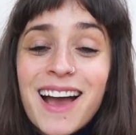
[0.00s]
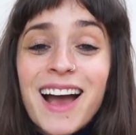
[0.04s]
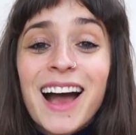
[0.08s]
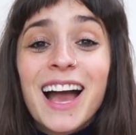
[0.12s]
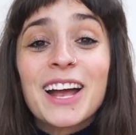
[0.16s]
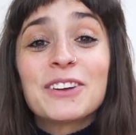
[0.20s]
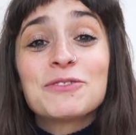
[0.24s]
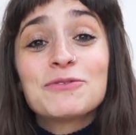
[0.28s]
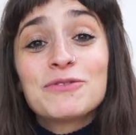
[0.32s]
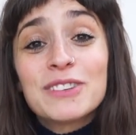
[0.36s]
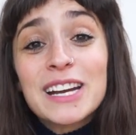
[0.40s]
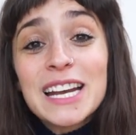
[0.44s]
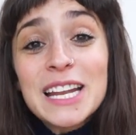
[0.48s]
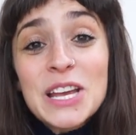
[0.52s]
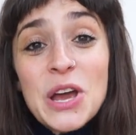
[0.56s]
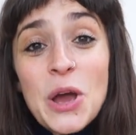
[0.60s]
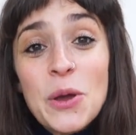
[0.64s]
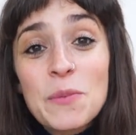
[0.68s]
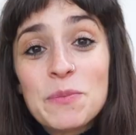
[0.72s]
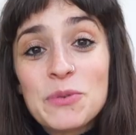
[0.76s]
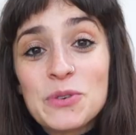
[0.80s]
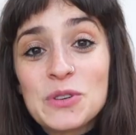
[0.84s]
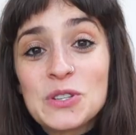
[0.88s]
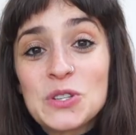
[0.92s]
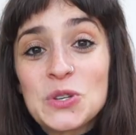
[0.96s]
I really
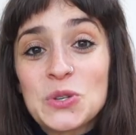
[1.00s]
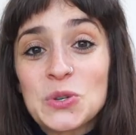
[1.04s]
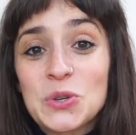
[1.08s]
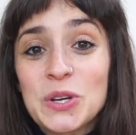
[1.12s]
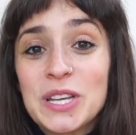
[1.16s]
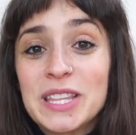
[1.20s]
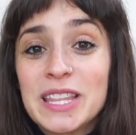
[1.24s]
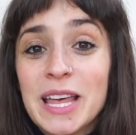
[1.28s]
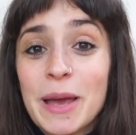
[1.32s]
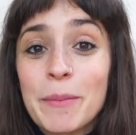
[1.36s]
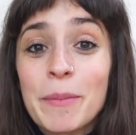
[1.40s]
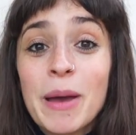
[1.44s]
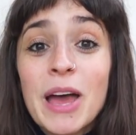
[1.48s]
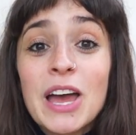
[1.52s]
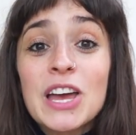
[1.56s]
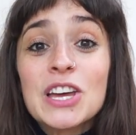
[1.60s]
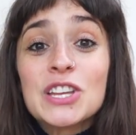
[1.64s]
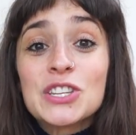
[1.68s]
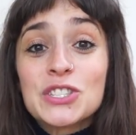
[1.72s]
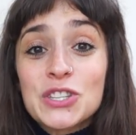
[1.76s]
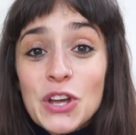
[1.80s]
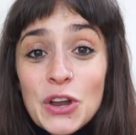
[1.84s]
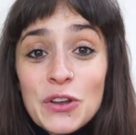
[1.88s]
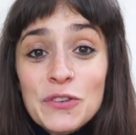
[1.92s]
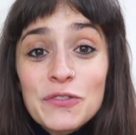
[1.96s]
hope you enjoyed them.
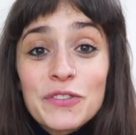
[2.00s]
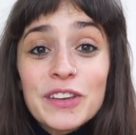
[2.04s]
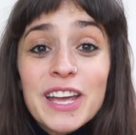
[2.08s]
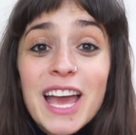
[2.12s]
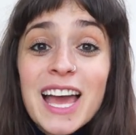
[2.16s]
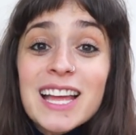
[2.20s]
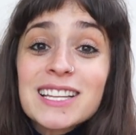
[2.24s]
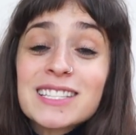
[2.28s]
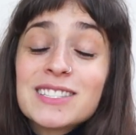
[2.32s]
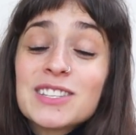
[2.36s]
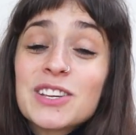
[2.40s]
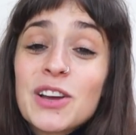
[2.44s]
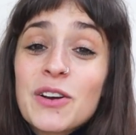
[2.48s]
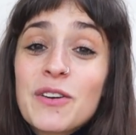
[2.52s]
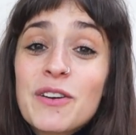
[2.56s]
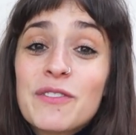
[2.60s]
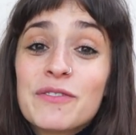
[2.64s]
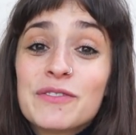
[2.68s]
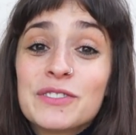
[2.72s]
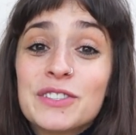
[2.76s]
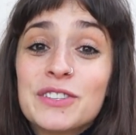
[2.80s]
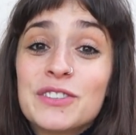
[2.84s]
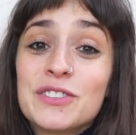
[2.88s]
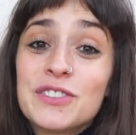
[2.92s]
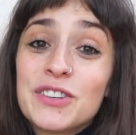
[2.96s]
Don't forget to go
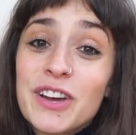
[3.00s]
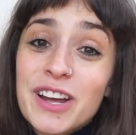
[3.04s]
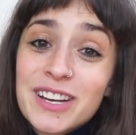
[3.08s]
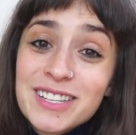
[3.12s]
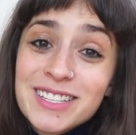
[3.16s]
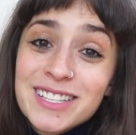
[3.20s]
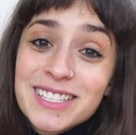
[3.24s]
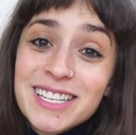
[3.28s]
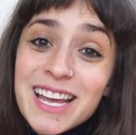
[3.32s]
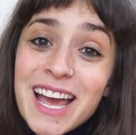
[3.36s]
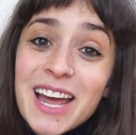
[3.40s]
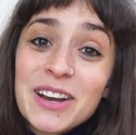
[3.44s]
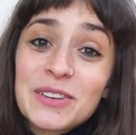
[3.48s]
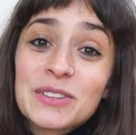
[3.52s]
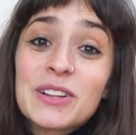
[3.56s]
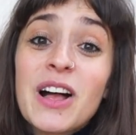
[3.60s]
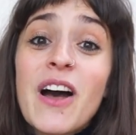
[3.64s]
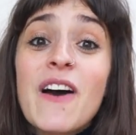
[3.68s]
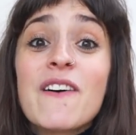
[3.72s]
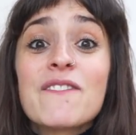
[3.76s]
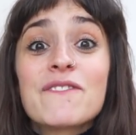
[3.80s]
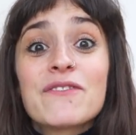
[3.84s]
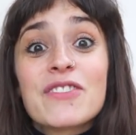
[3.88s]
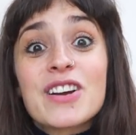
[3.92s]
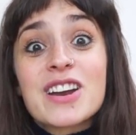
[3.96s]
over to Jana's channel
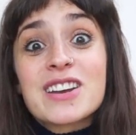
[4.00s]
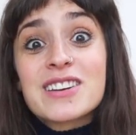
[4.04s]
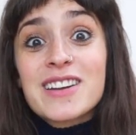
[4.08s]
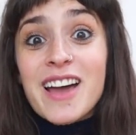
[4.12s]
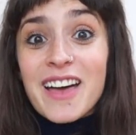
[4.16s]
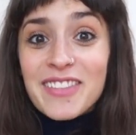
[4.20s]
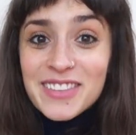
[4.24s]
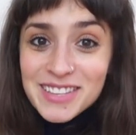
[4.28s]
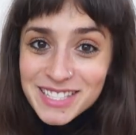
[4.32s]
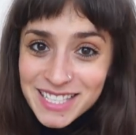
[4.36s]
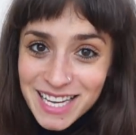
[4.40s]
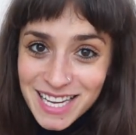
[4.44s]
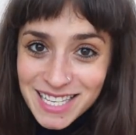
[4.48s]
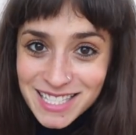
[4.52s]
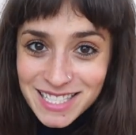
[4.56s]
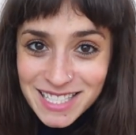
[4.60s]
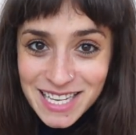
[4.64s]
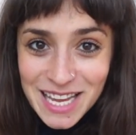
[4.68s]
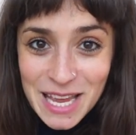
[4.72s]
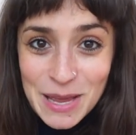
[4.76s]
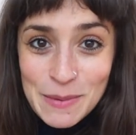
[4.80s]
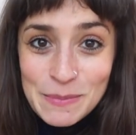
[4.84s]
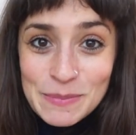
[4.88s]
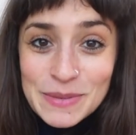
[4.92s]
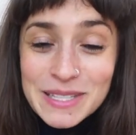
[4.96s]
for another ten
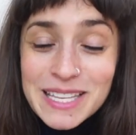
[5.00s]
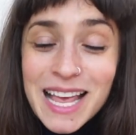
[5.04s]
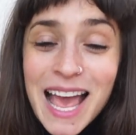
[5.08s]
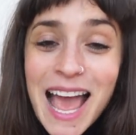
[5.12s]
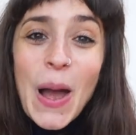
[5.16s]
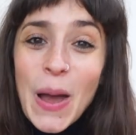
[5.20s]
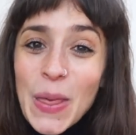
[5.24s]
tips.